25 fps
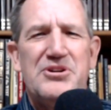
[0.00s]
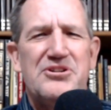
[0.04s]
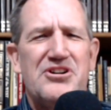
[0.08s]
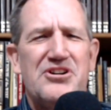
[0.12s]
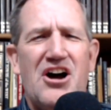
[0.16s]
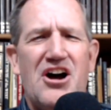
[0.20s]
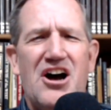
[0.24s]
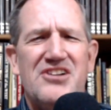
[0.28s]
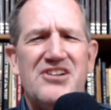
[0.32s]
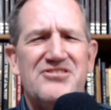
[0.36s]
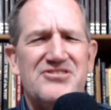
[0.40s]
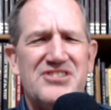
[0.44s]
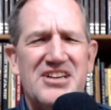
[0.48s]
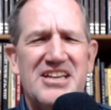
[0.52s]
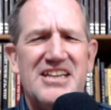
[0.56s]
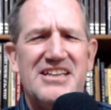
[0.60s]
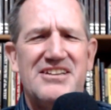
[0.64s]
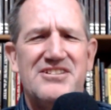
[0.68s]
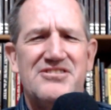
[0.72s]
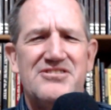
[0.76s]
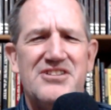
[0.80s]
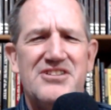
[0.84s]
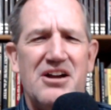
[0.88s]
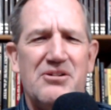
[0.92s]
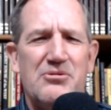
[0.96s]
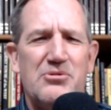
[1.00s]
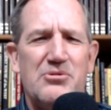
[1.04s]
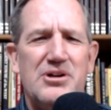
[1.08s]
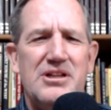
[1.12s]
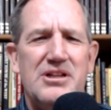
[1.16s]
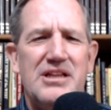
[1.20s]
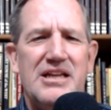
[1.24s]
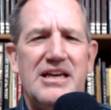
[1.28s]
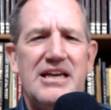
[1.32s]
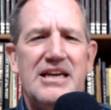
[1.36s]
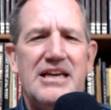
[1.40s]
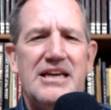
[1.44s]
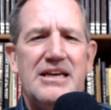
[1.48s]
your cause any. It's not
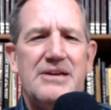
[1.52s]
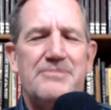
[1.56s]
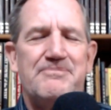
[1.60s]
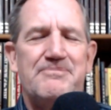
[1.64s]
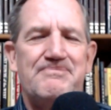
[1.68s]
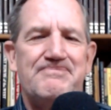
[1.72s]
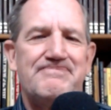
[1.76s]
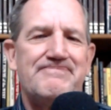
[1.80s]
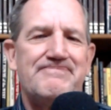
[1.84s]
really,